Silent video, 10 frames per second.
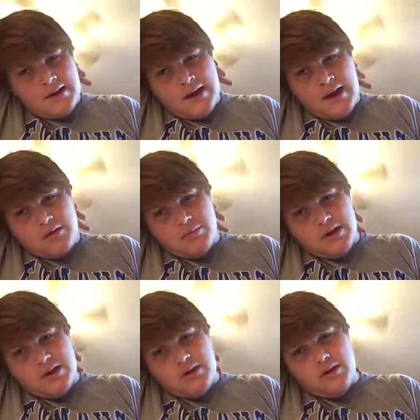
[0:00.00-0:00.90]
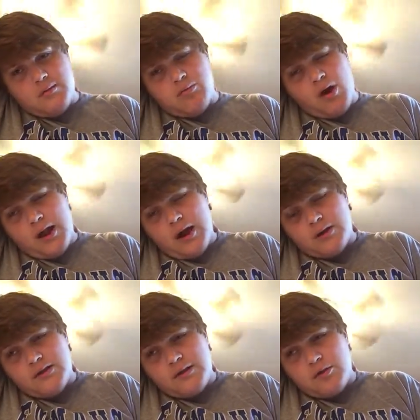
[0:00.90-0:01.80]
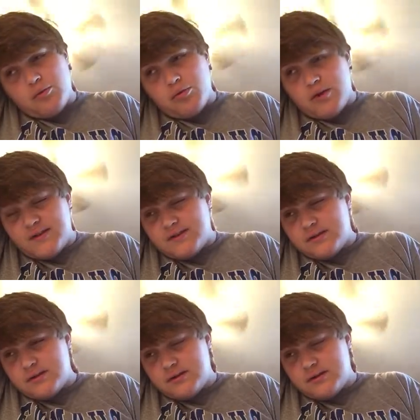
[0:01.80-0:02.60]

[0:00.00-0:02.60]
can be brought out and the repressed